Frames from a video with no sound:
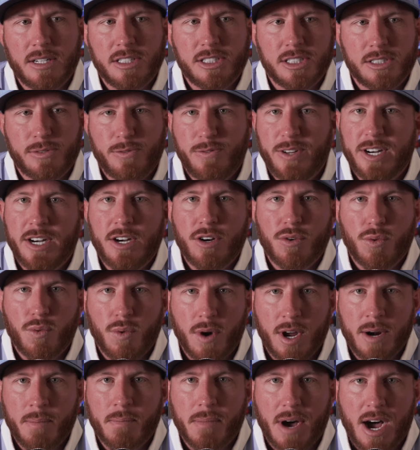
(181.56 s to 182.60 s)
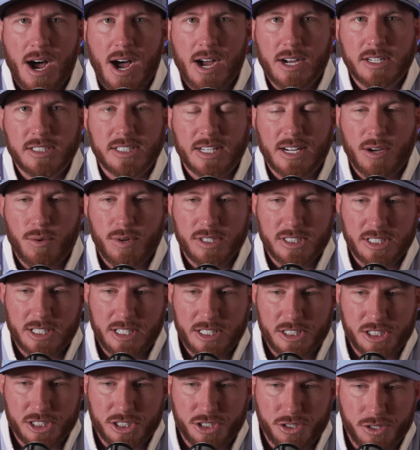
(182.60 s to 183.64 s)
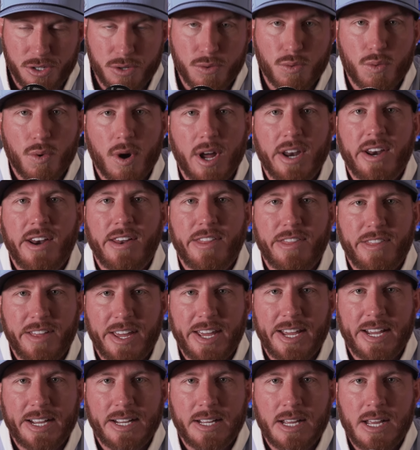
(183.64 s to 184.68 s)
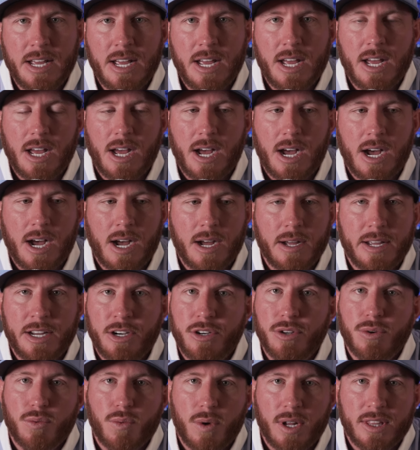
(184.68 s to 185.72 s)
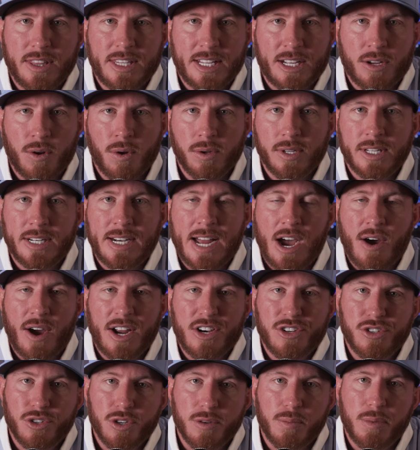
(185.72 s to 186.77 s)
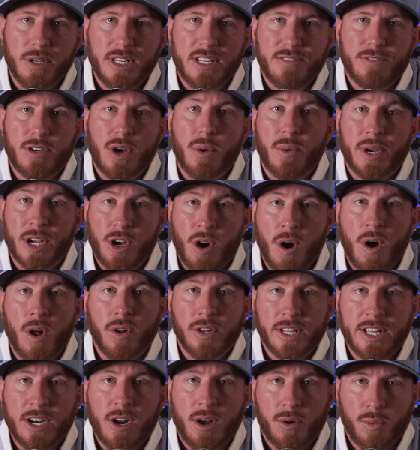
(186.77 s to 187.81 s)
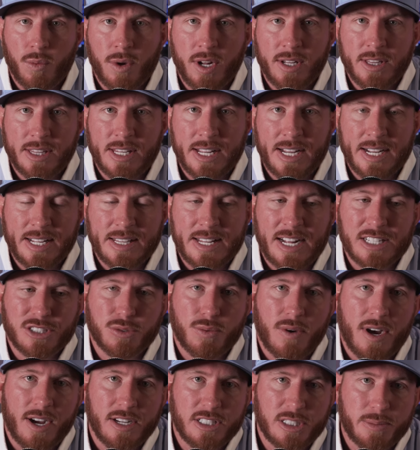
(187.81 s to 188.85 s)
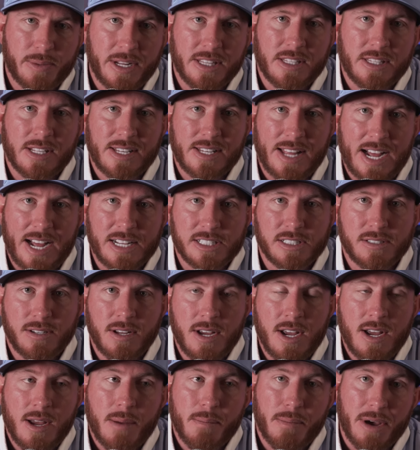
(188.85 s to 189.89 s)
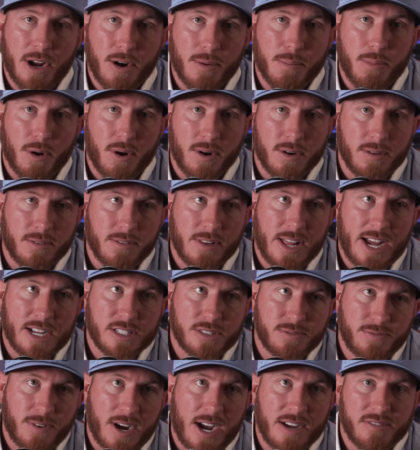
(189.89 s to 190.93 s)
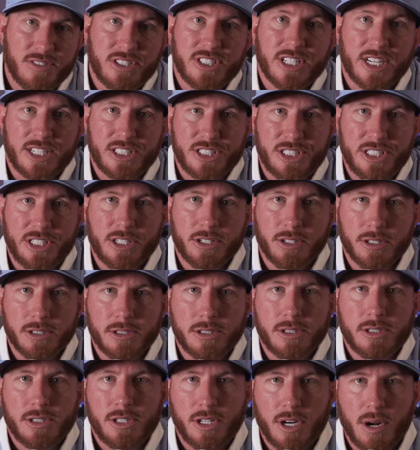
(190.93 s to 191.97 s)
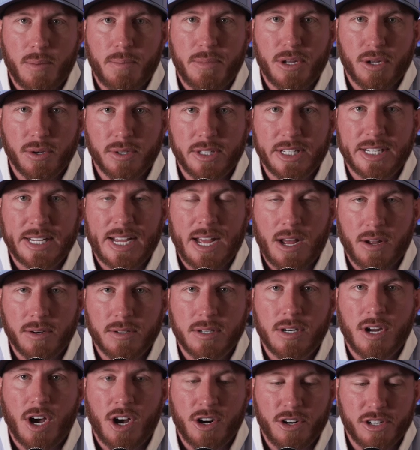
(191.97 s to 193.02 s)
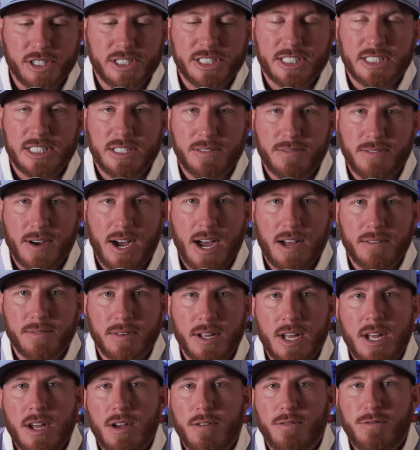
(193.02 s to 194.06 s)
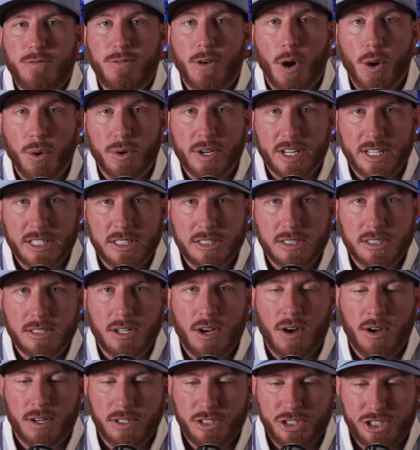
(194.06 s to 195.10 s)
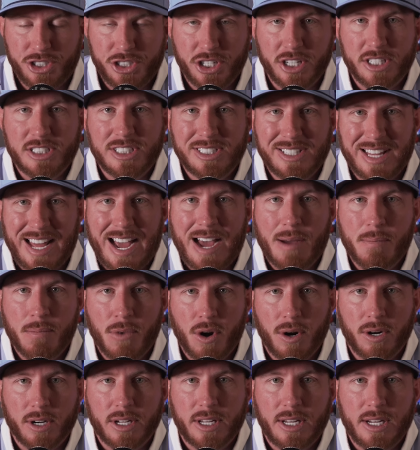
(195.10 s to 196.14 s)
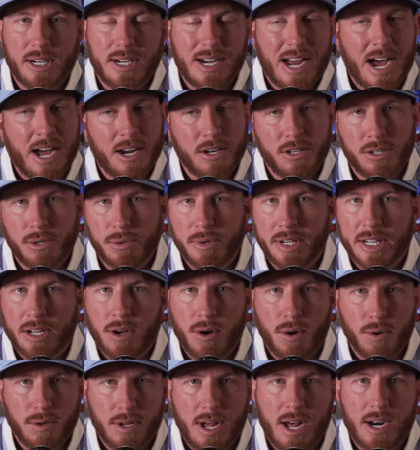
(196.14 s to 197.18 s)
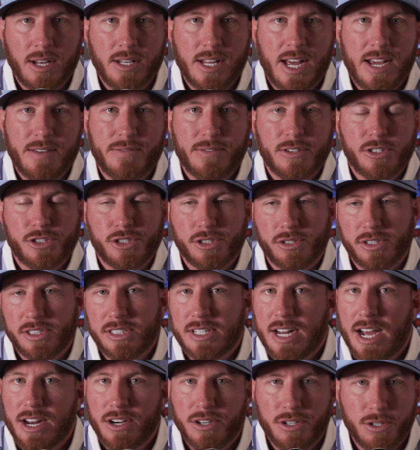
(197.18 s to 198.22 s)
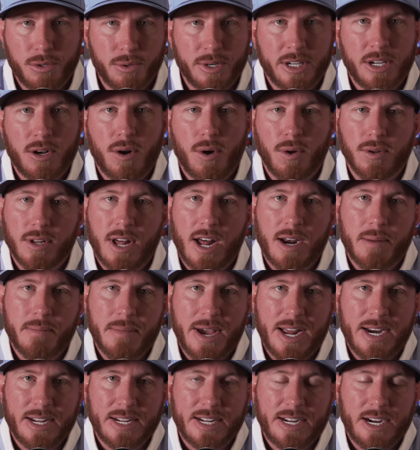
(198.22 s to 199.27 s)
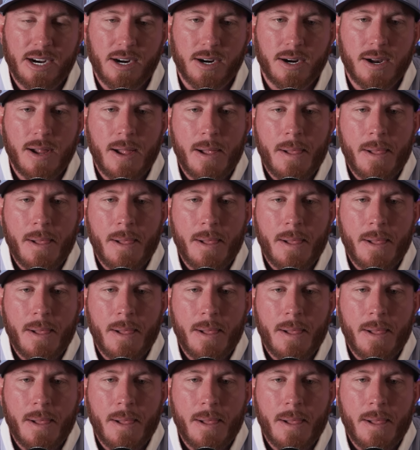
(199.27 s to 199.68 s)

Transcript: to just fit into one box. Like I wasn't going to just do one thing uh, and do one thing only. Now I do believe going all in on one thing. And that's why I spent the last better part of the last five, six years, you know, building out an under 65, focused on just that market, not doing a whole lot of life insurance, not doing a whole lot of Medicare.